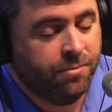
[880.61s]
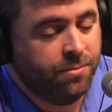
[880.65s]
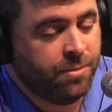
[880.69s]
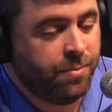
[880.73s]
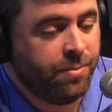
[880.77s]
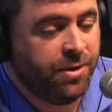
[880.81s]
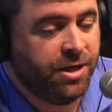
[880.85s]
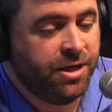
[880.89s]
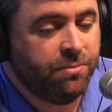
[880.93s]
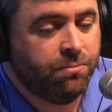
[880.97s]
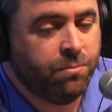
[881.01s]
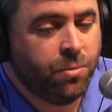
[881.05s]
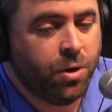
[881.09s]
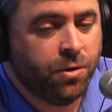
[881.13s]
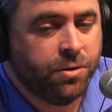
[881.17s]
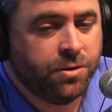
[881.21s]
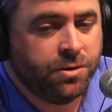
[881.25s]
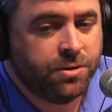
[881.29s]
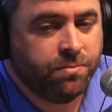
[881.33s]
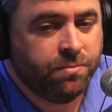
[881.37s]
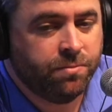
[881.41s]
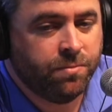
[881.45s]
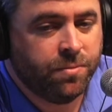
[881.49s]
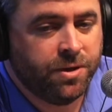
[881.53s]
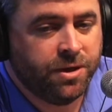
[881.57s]
I mean,
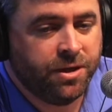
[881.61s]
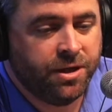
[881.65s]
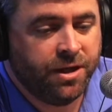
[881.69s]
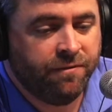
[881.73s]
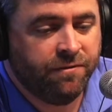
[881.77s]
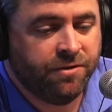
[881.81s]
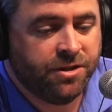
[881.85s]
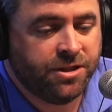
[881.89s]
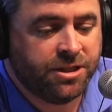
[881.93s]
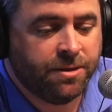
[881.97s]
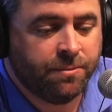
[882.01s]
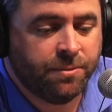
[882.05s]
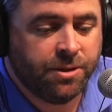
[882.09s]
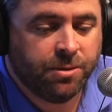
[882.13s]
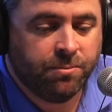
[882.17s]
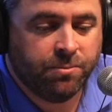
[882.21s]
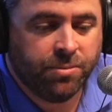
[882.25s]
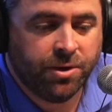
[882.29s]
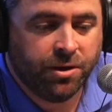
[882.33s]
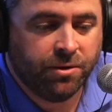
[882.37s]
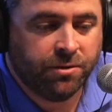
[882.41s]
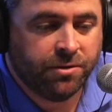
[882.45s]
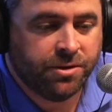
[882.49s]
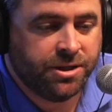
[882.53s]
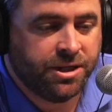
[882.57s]
even some of the
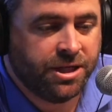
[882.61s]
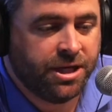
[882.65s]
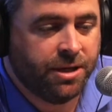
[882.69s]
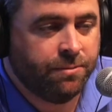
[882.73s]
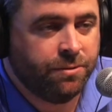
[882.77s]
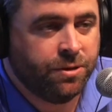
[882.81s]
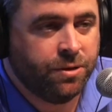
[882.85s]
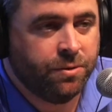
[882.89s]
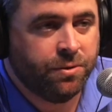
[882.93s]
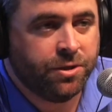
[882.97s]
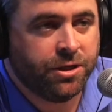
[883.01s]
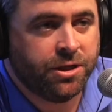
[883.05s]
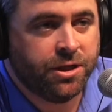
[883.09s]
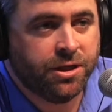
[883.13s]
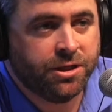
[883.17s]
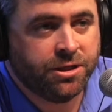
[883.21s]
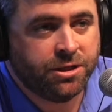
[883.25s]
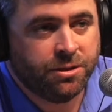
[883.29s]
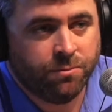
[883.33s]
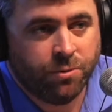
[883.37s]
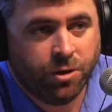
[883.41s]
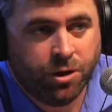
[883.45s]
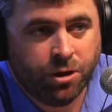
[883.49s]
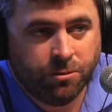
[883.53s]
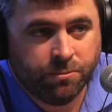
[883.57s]
builders that I'm doing
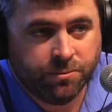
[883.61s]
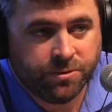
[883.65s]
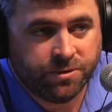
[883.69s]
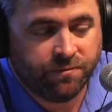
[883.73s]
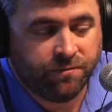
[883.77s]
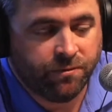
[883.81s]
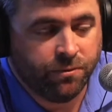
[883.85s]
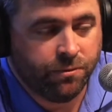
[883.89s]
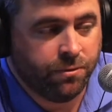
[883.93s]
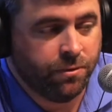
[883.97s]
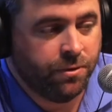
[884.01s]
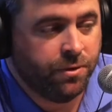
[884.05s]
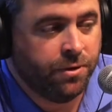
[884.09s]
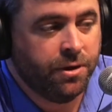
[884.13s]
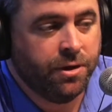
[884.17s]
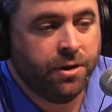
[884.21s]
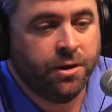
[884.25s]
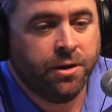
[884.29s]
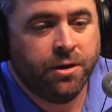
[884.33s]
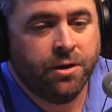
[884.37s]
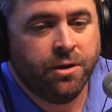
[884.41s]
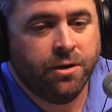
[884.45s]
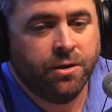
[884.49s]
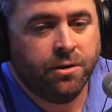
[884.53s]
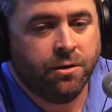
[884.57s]
custom homes for
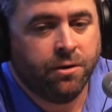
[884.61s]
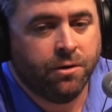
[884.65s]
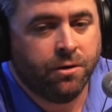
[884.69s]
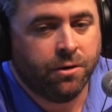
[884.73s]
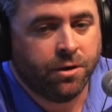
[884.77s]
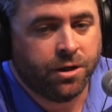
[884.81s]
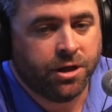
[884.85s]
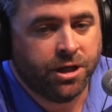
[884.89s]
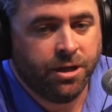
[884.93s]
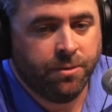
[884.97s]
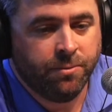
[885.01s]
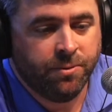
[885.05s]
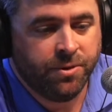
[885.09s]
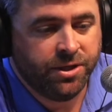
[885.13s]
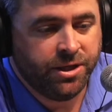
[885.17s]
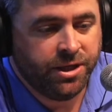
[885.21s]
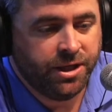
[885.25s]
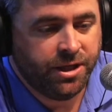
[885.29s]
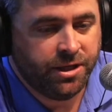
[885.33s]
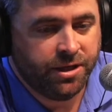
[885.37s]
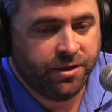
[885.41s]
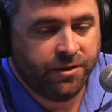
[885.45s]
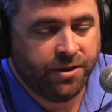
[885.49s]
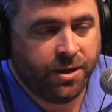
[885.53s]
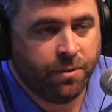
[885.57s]
are coming
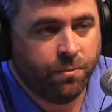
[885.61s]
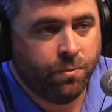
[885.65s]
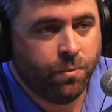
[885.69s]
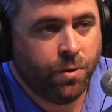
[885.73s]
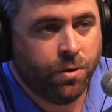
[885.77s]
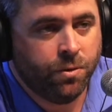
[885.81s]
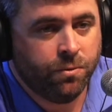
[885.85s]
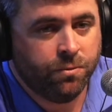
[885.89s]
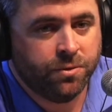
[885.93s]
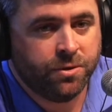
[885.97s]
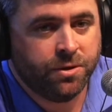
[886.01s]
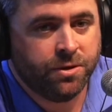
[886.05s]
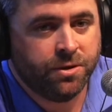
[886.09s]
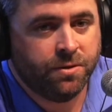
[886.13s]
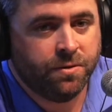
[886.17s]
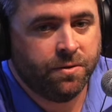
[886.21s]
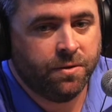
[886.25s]
in and they want